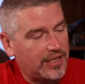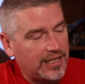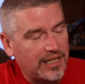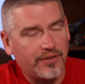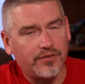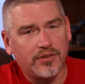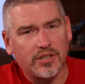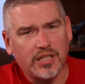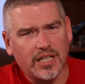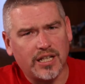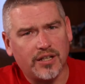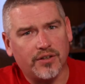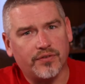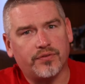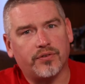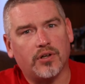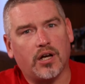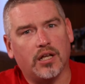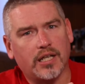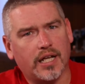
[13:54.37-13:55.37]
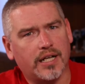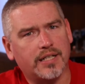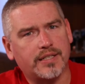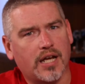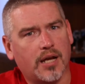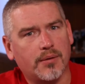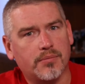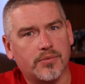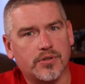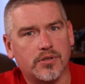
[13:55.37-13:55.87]
And even if a lot of
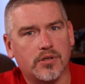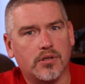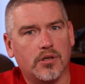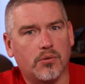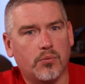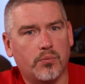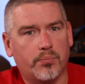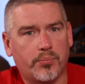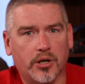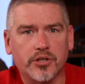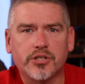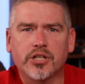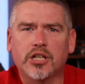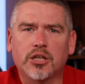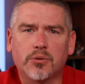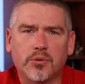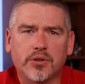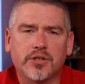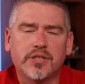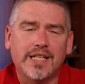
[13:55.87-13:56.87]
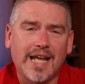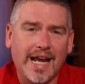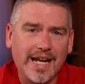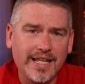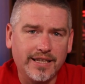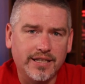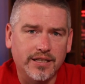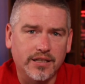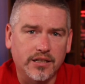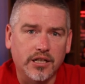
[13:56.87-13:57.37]
times, particularly with
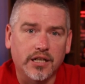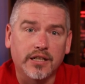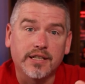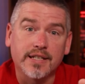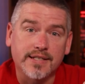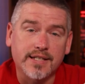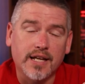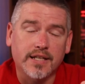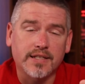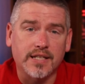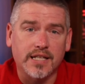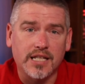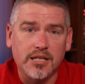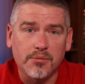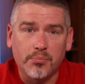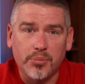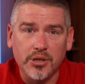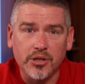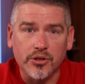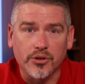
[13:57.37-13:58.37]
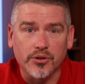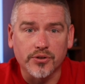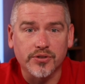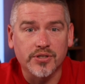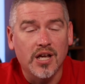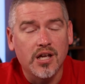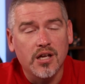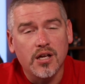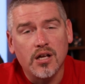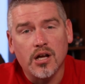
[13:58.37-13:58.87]
Nathan and the sets that he
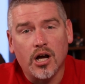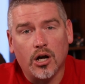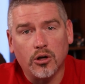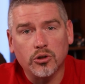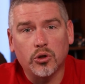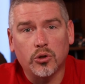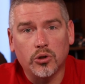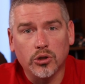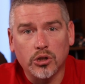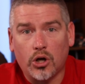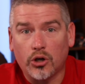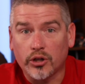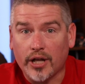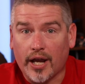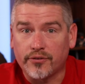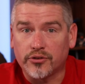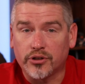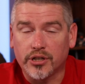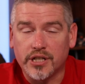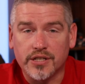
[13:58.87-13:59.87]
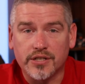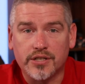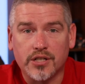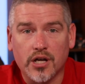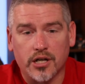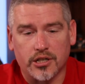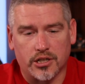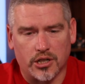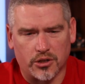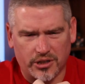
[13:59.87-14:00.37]
builds, I'll go along after he's
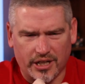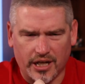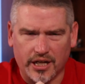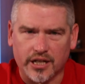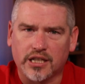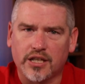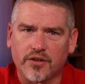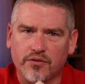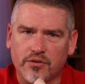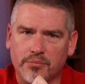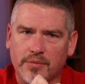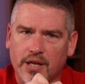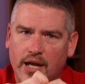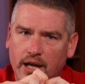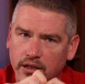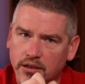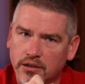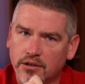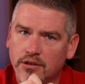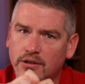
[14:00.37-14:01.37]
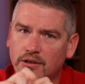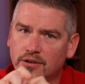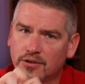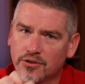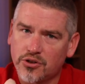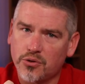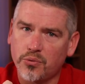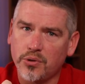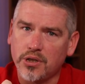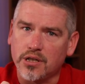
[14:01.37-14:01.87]
done and I'll kind of give him that
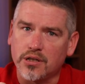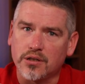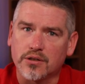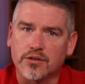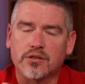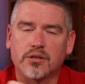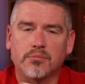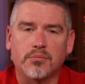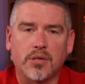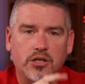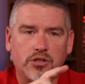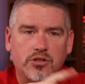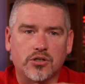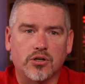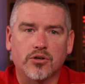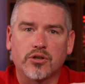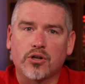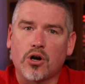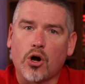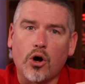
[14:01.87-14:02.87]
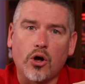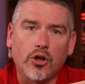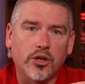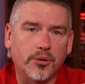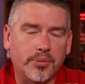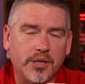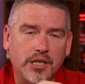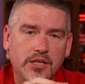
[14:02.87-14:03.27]
squeeze to make sure that all the